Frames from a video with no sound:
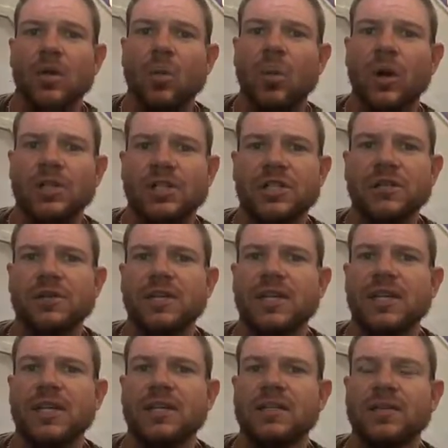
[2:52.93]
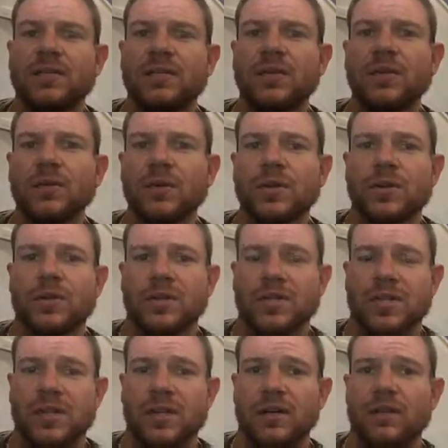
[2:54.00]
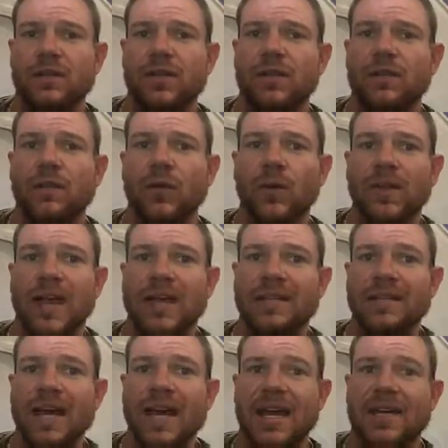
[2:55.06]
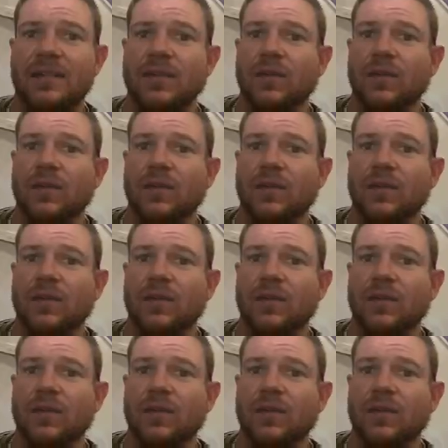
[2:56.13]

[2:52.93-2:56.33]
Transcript: what you need to fuel yourself for that day.